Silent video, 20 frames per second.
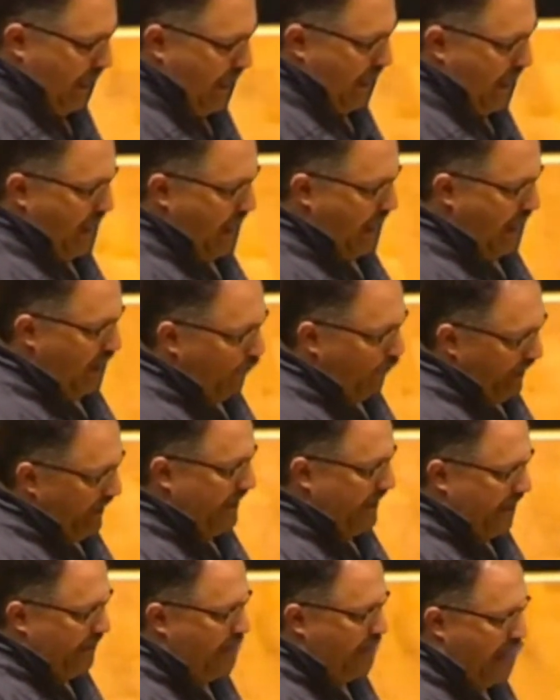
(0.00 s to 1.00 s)
And we
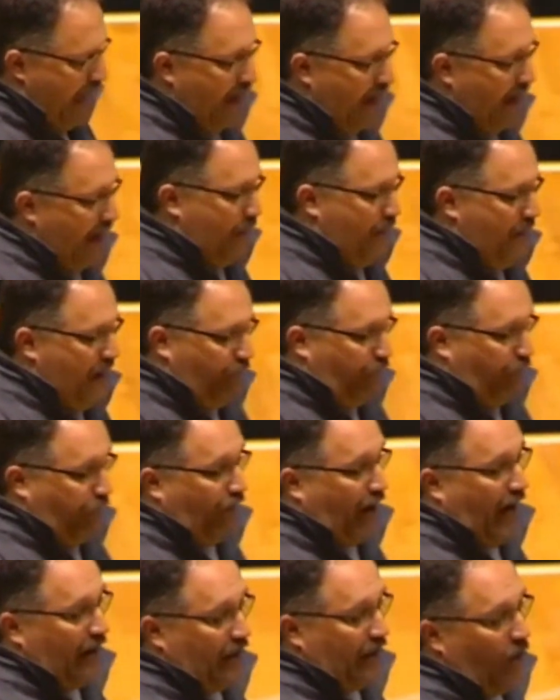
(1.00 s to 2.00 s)
did that. And then
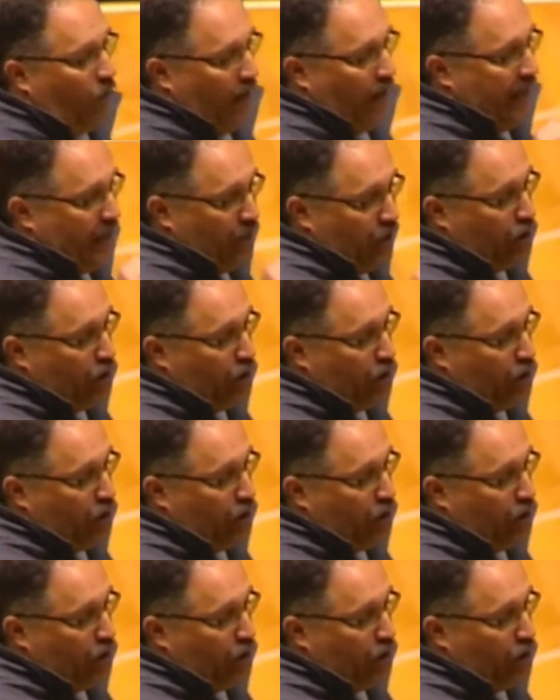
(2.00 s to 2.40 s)
following